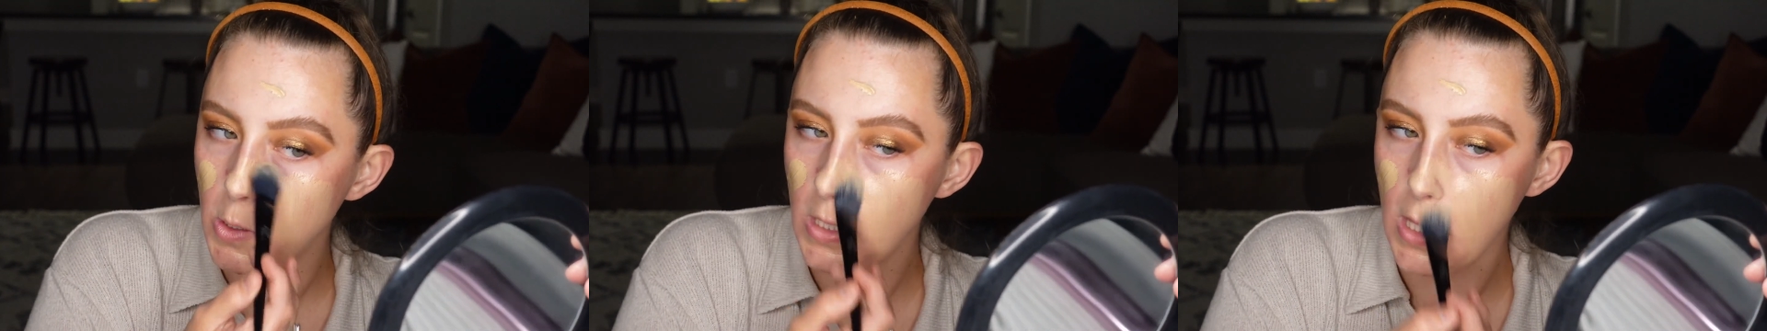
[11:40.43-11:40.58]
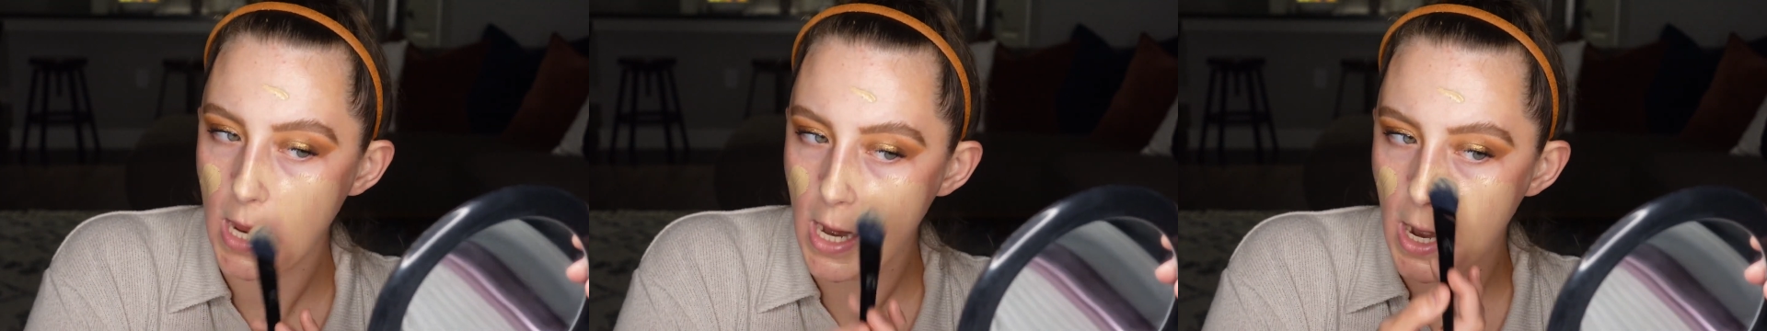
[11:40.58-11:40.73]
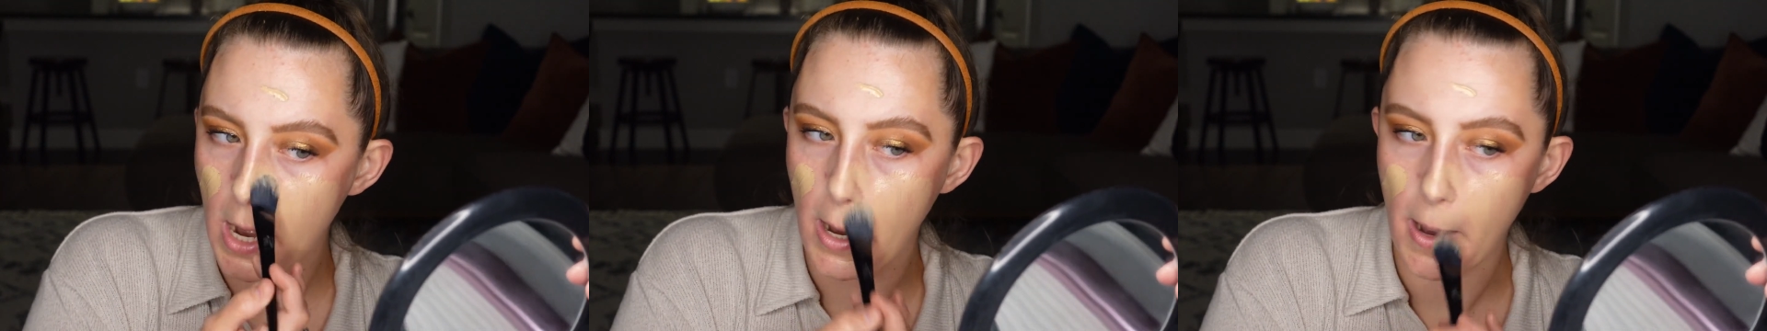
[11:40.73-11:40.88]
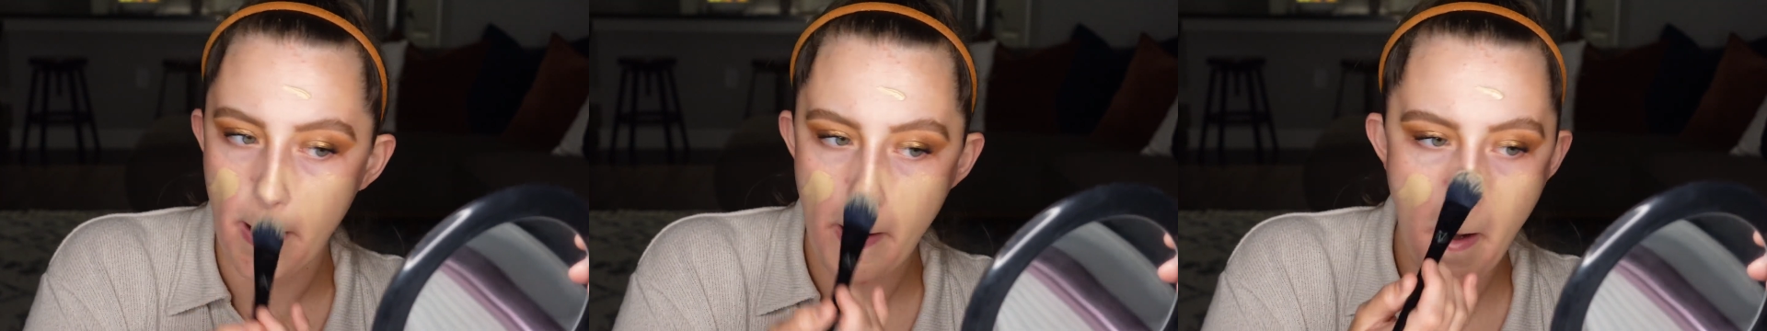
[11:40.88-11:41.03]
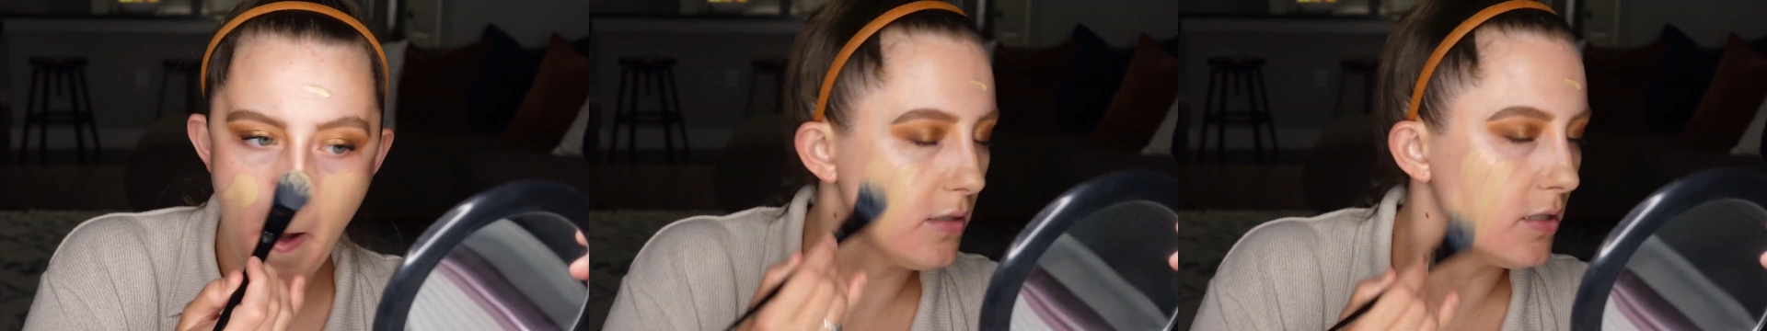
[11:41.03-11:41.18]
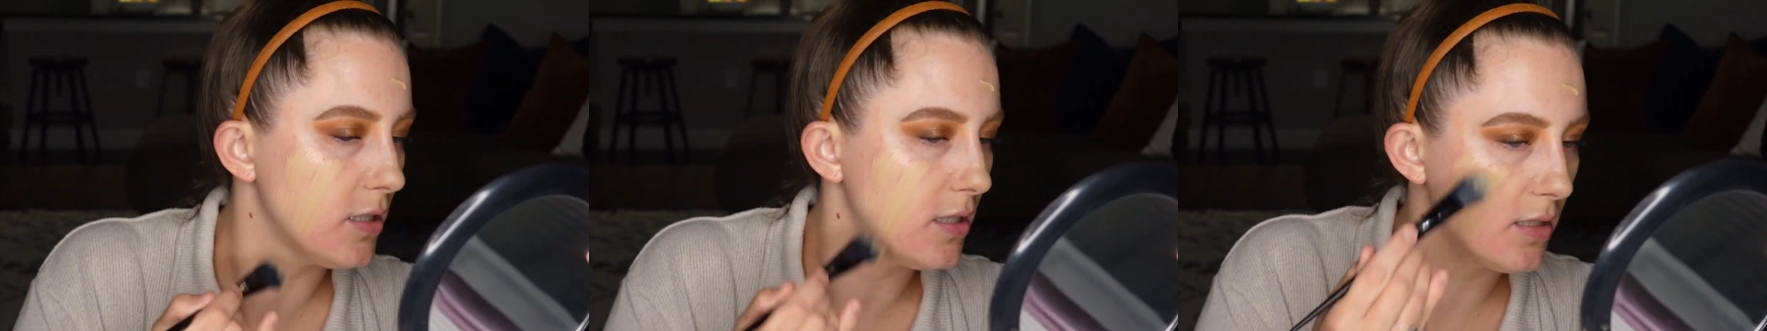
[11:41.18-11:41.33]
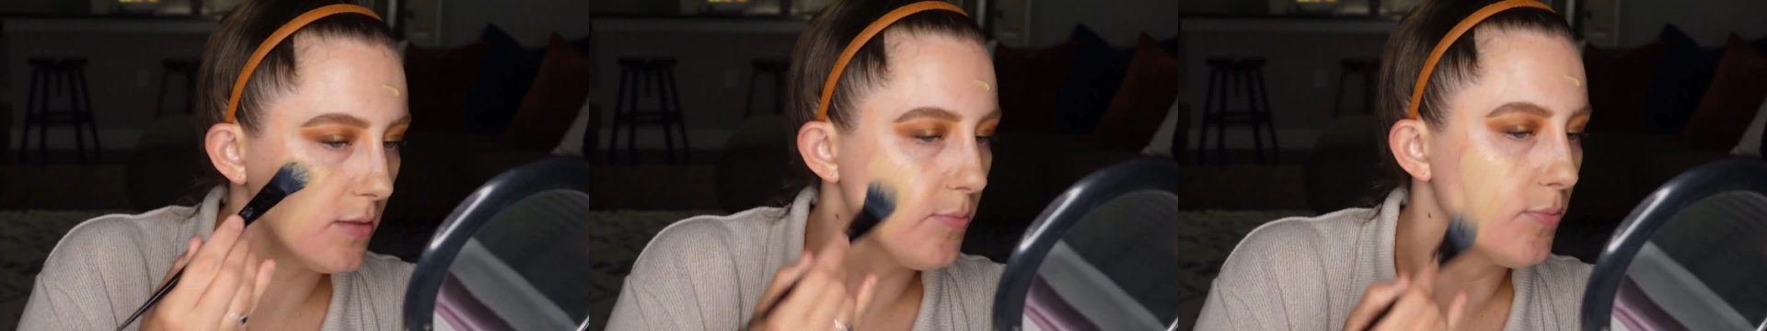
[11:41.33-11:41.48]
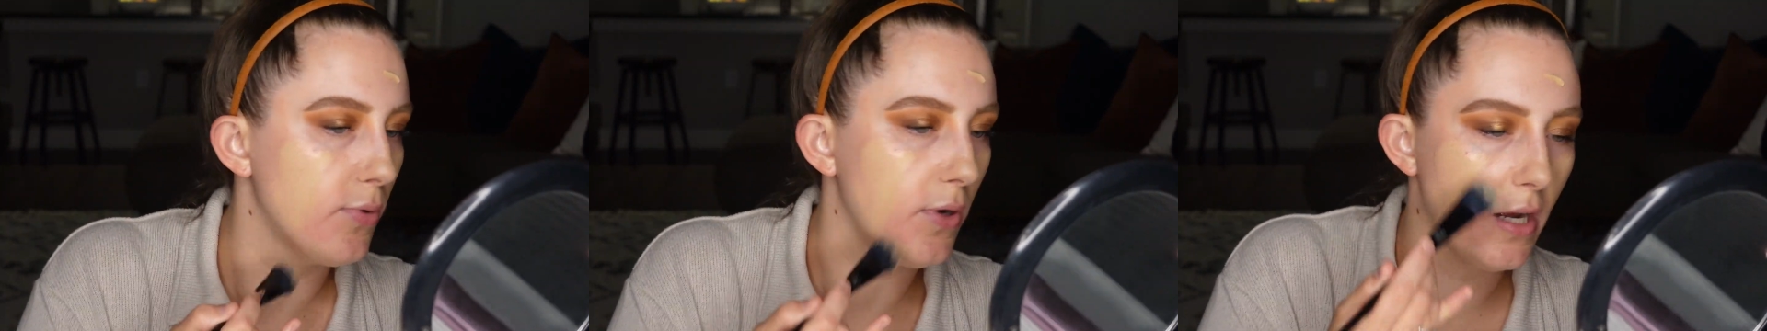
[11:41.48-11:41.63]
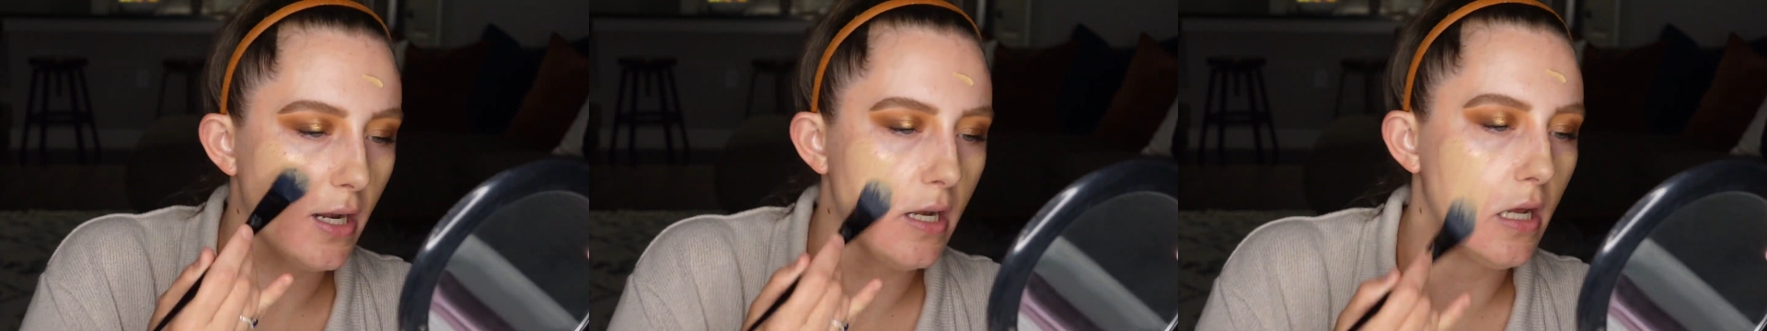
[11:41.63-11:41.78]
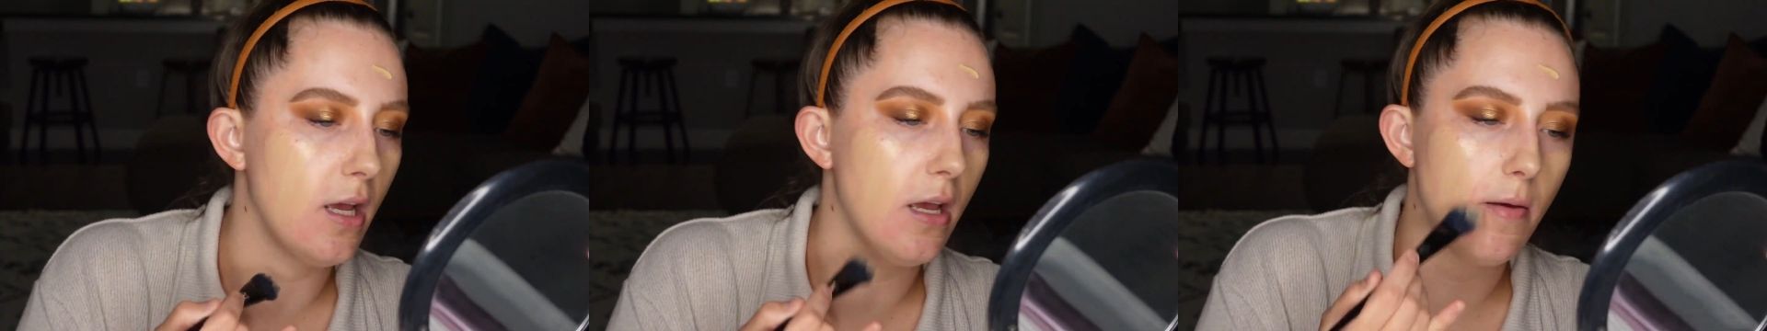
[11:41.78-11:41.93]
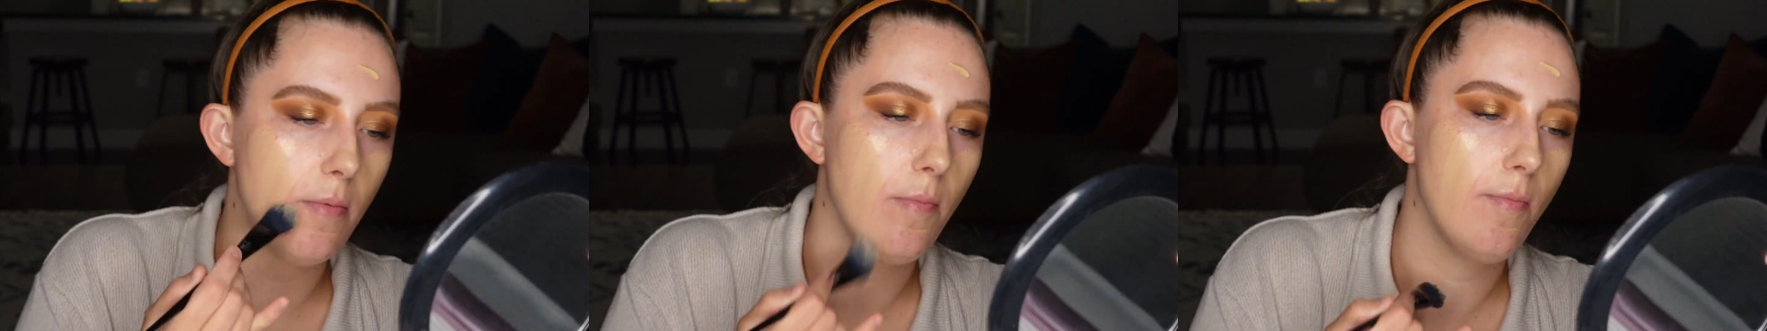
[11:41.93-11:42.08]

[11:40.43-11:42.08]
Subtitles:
layer to spread it.